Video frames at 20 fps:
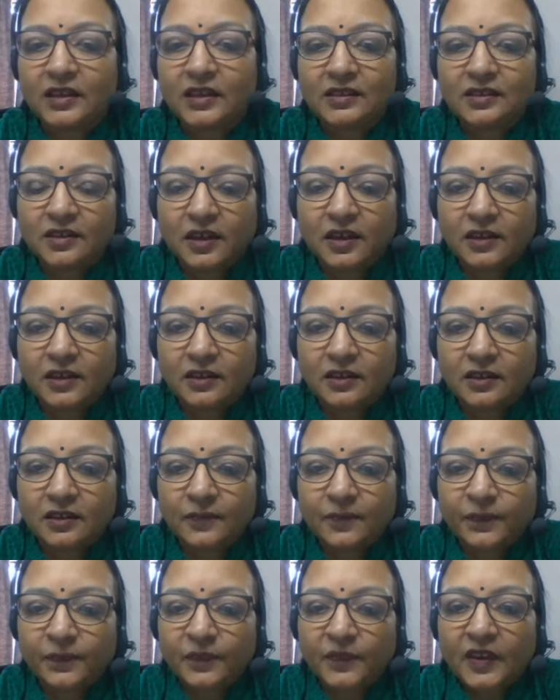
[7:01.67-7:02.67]
else right
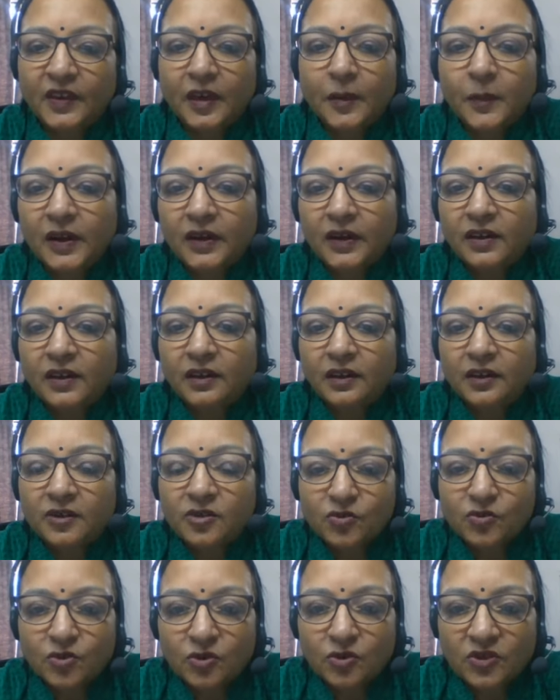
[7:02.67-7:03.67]
but
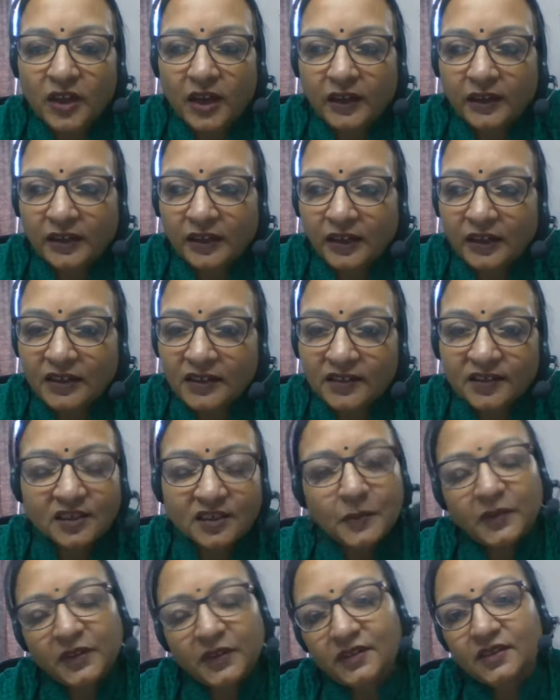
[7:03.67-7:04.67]
society
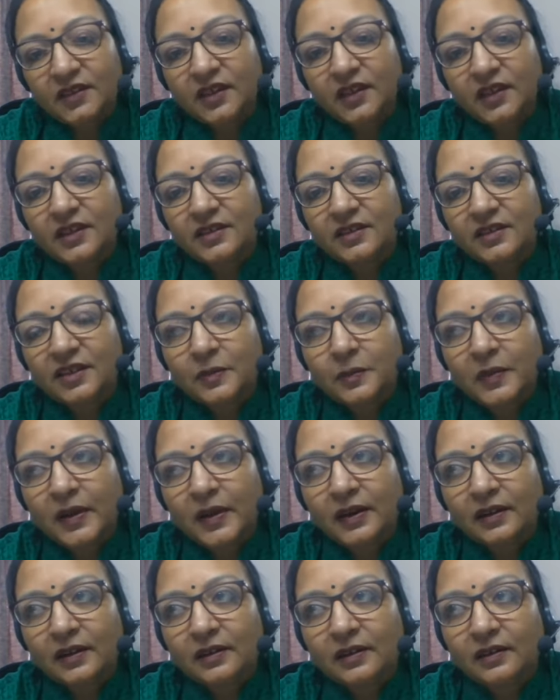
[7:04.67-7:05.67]
discriminates against them
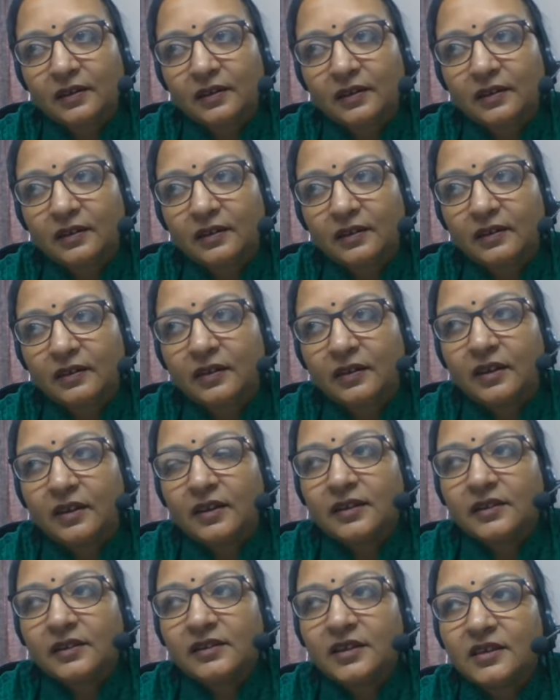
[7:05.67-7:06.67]
and uh,
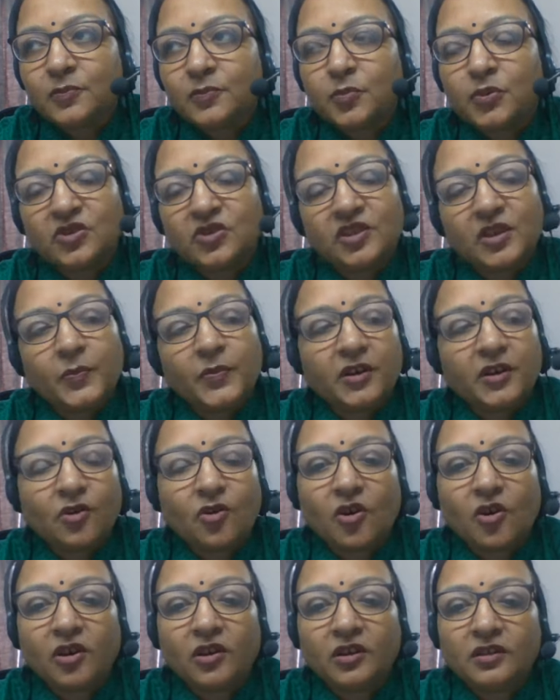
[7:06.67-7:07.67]
just puts them in a
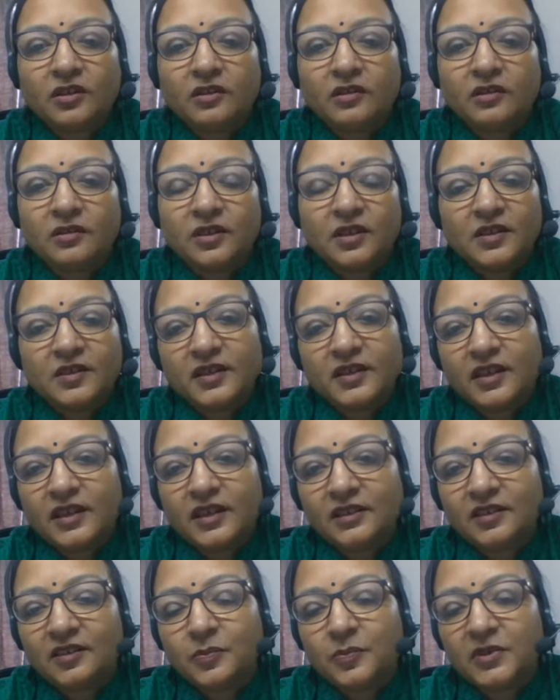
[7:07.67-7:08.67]
corner
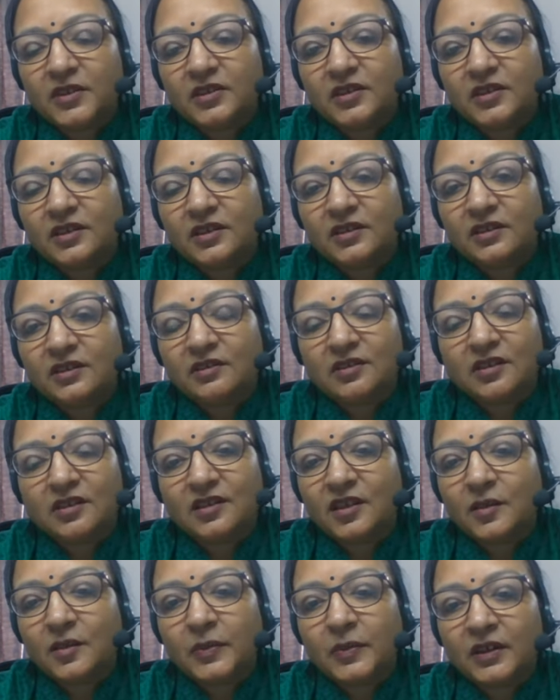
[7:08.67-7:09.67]
saying this person is
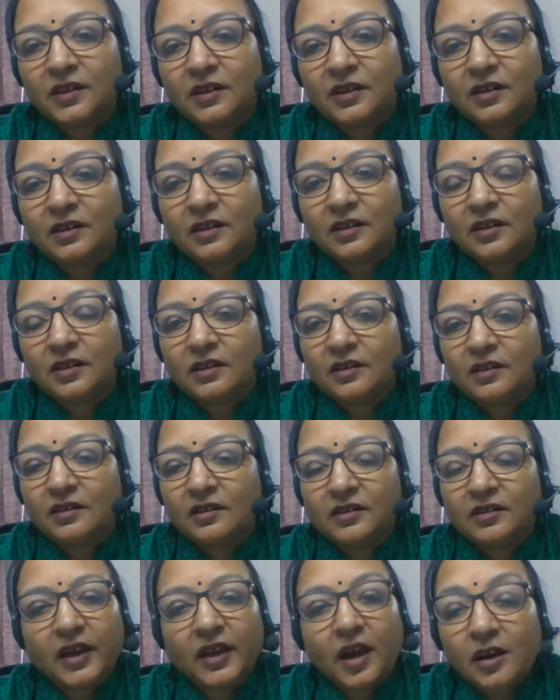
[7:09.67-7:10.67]
disabled
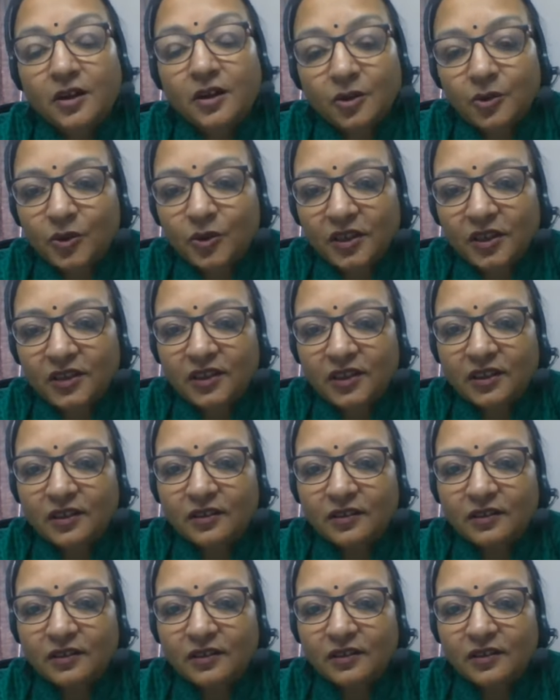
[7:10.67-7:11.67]
they can't do anything